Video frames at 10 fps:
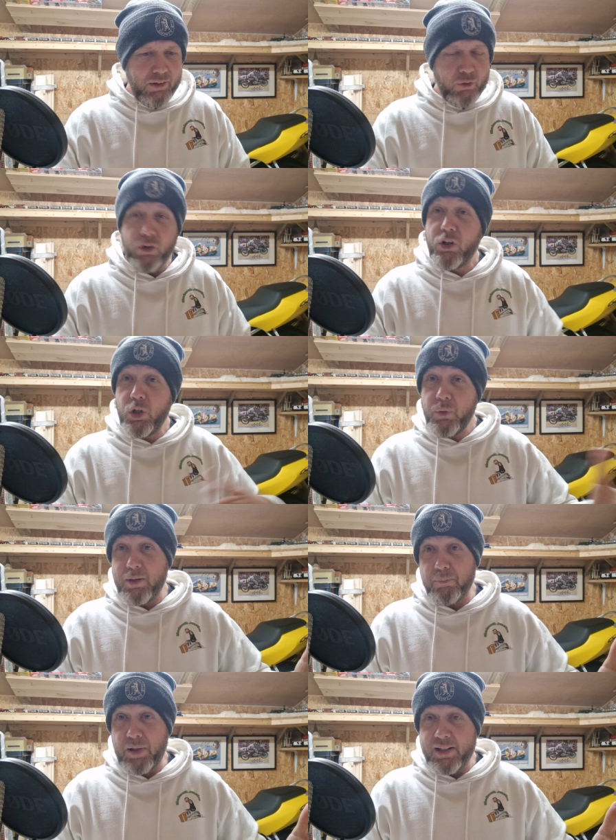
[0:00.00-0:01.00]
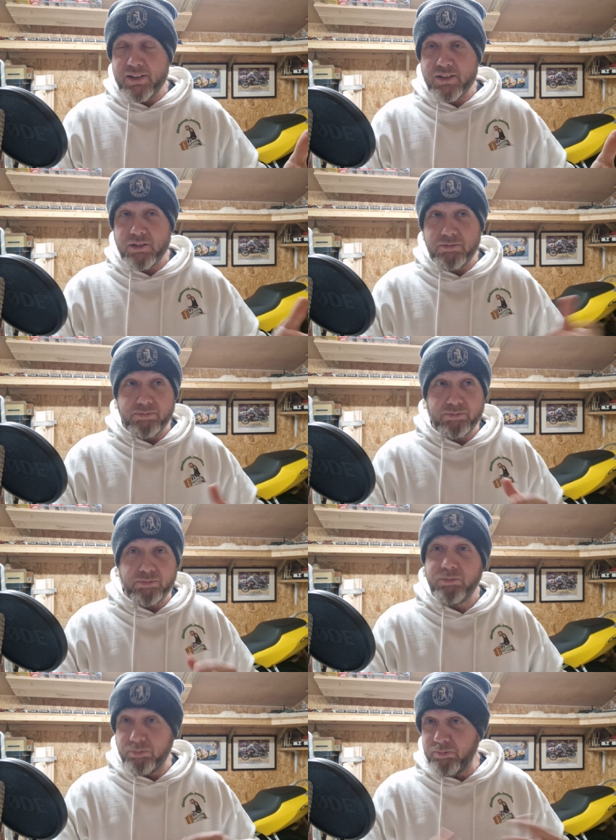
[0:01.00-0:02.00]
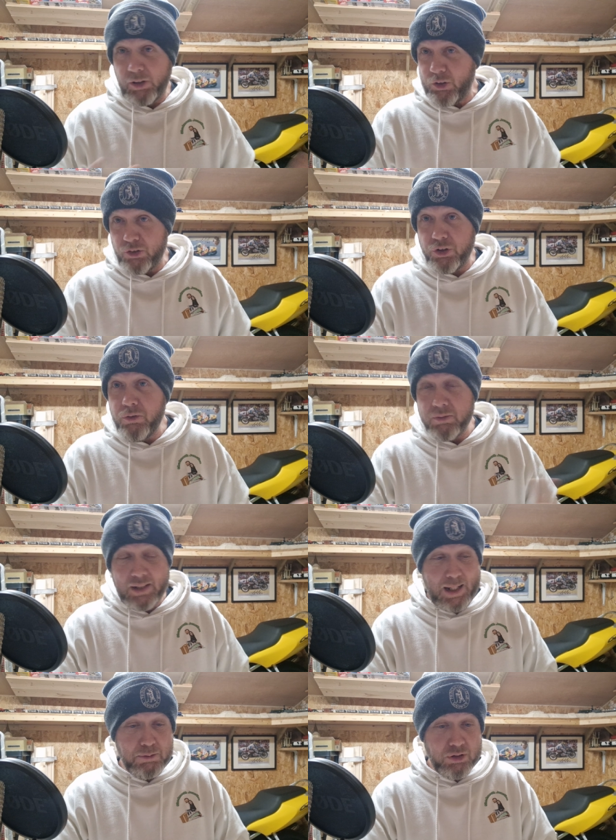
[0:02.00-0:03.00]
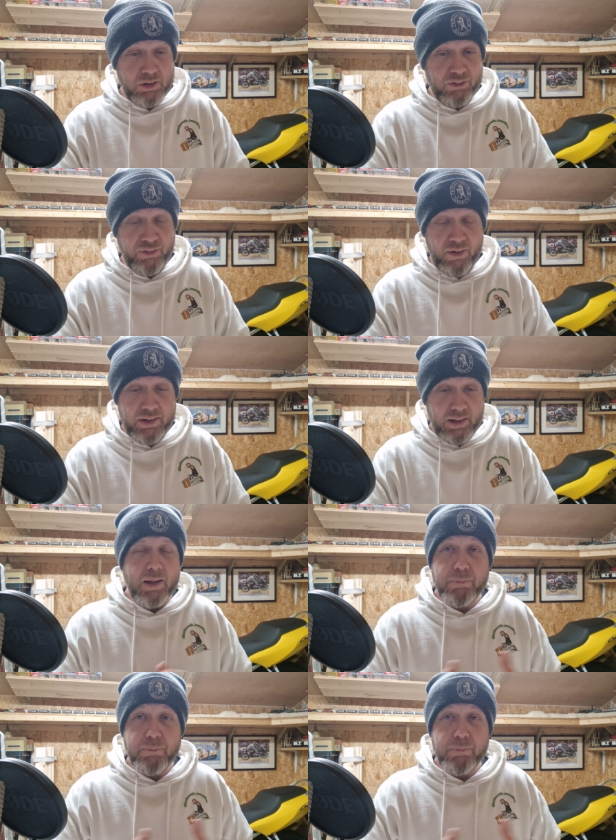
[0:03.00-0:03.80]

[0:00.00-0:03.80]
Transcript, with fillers: I could glue it in place. I could do absolutely fine.